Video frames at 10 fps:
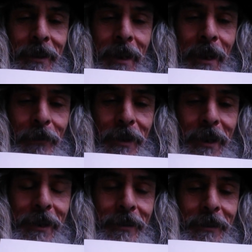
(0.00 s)

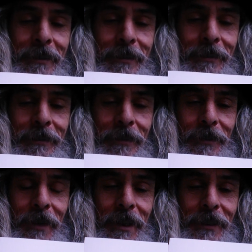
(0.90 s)
everything
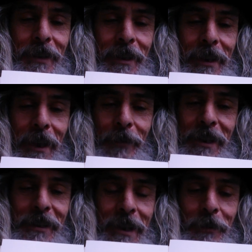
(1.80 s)

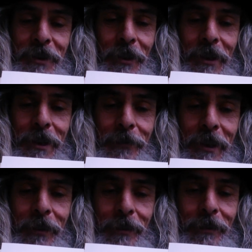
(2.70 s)
is outside of
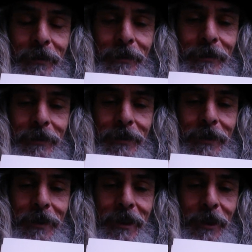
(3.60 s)
you.
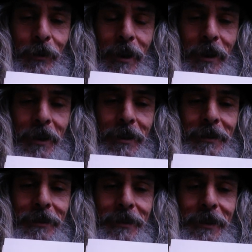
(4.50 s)
You are
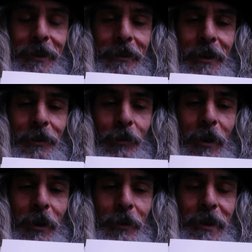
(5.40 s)
your own
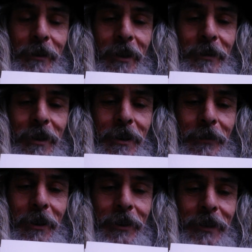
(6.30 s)
world, your own
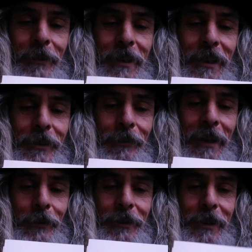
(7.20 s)
universe. Everything is around